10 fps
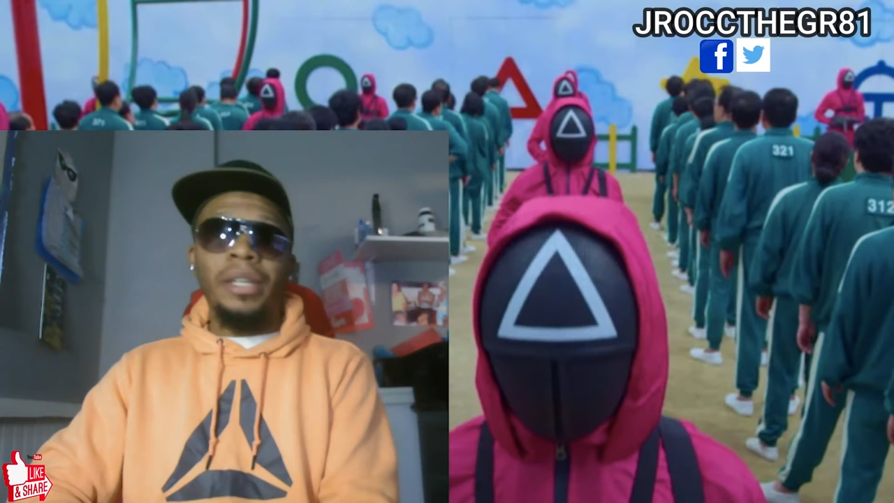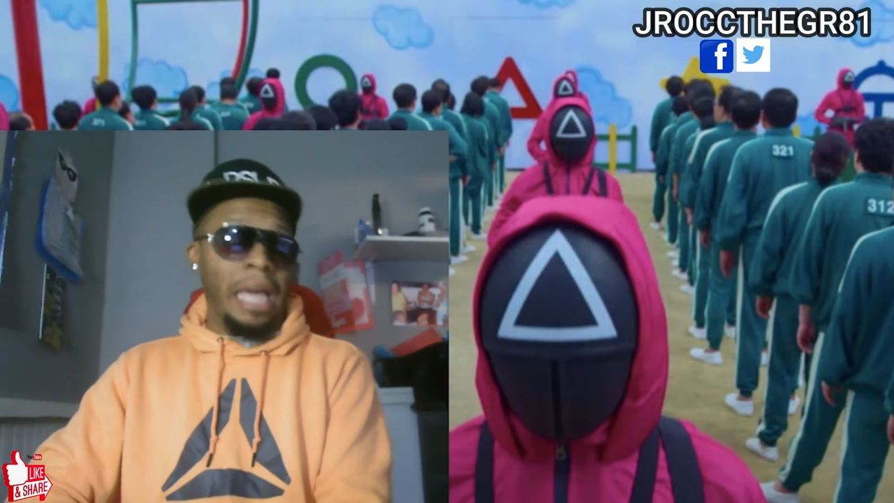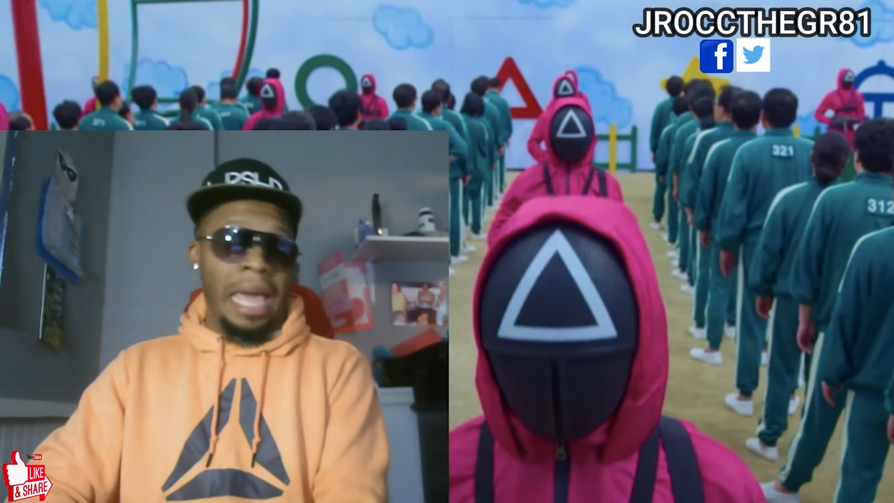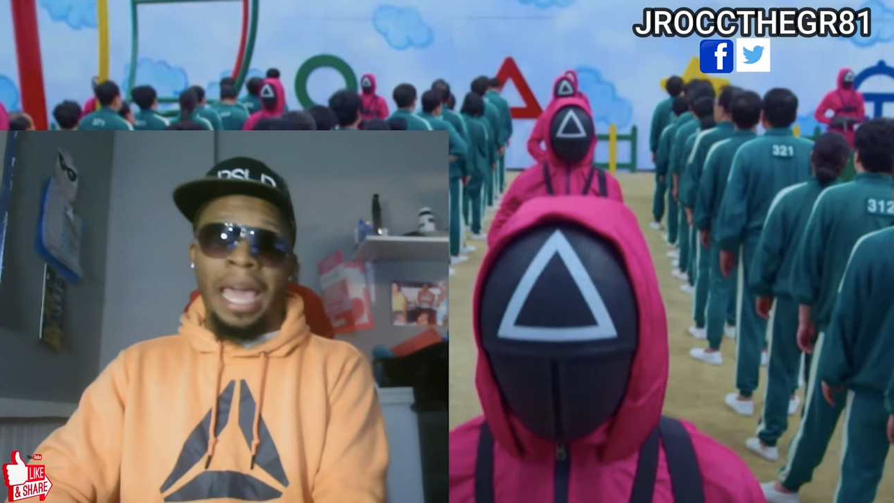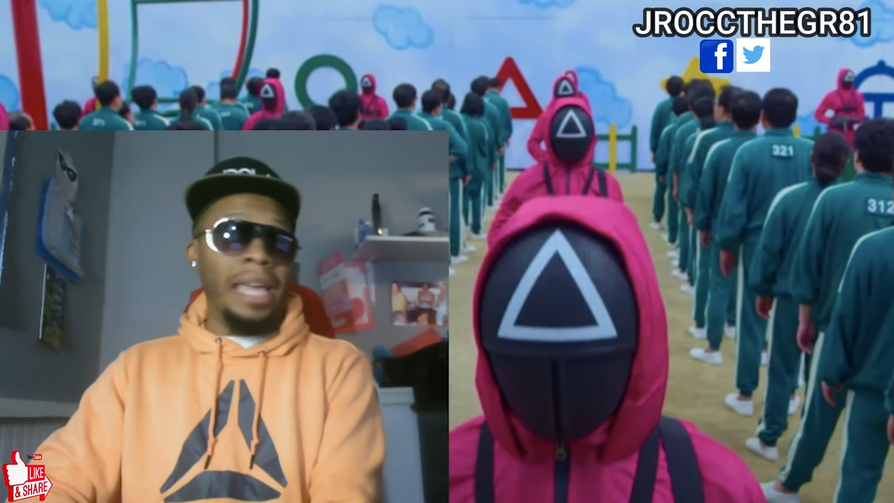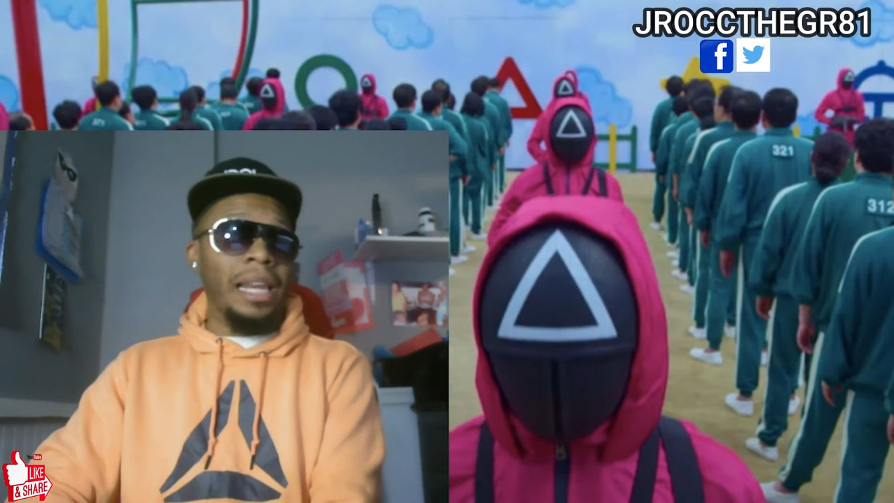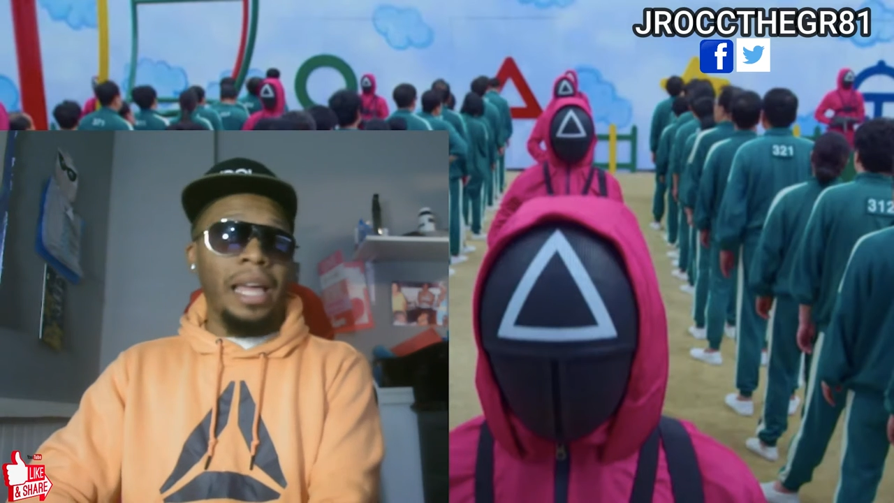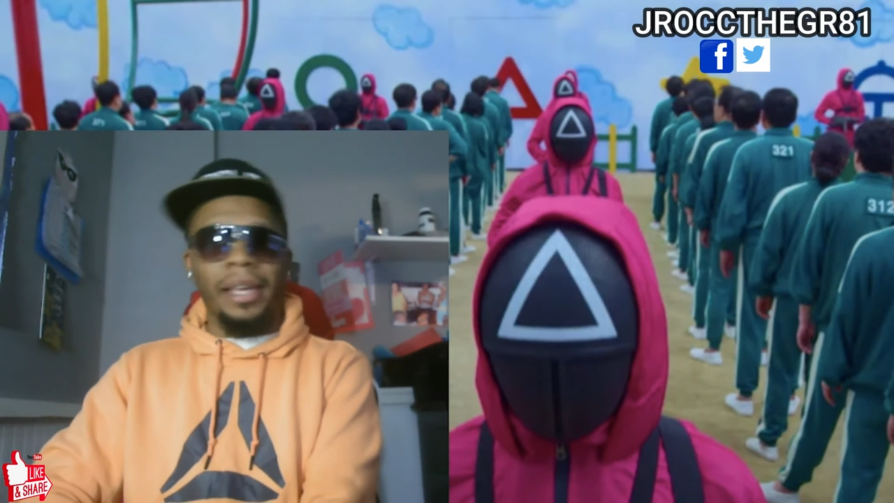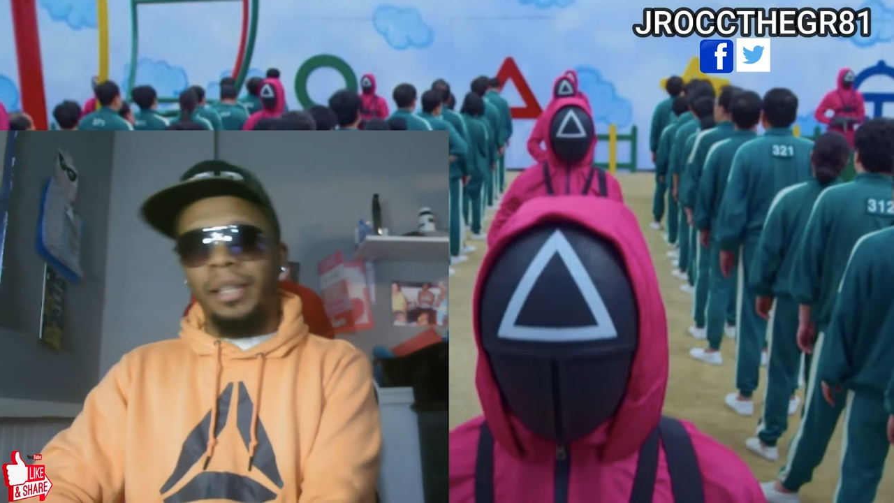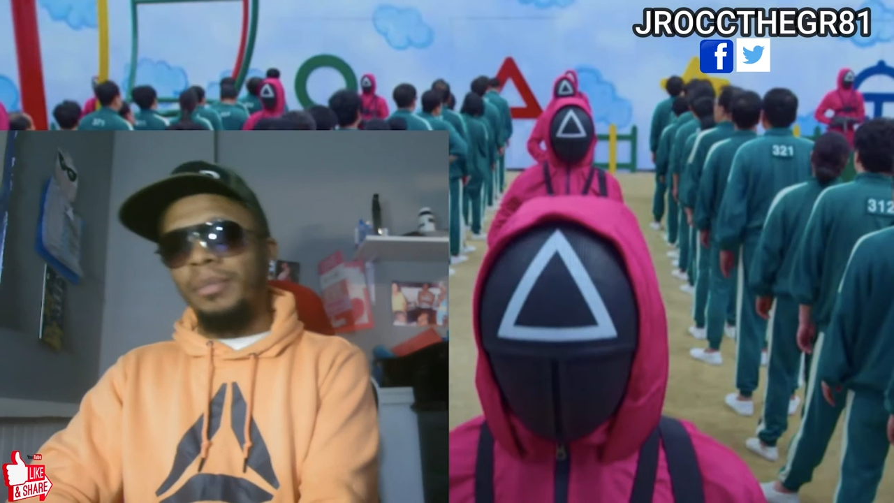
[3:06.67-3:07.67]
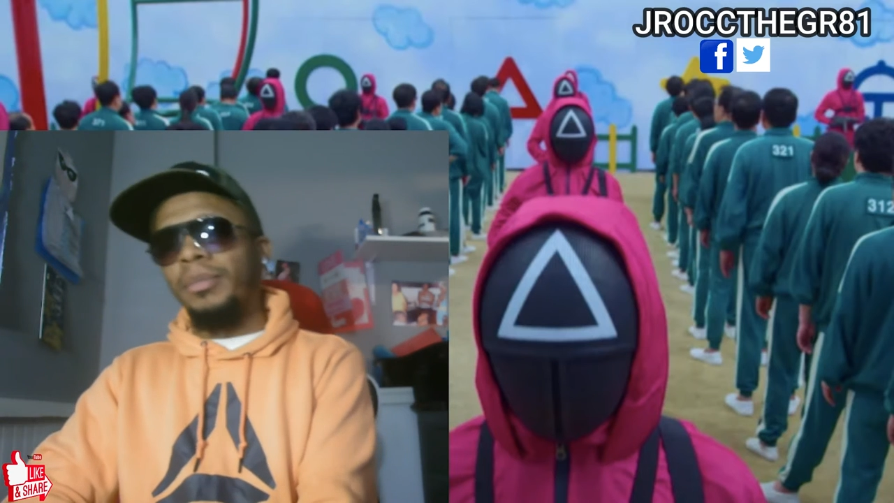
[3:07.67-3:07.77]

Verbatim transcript: I ain't like it.